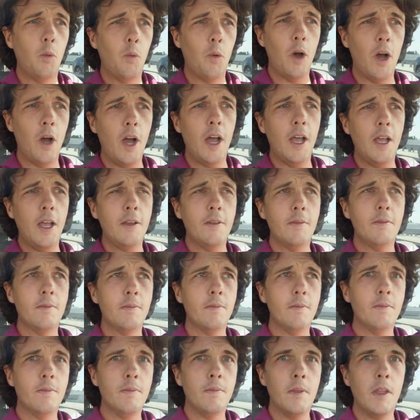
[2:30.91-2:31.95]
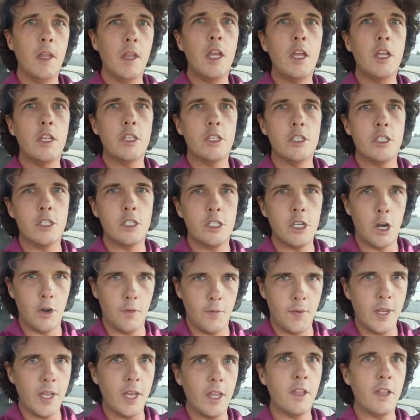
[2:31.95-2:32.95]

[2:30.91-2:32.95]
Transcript: Why? Serving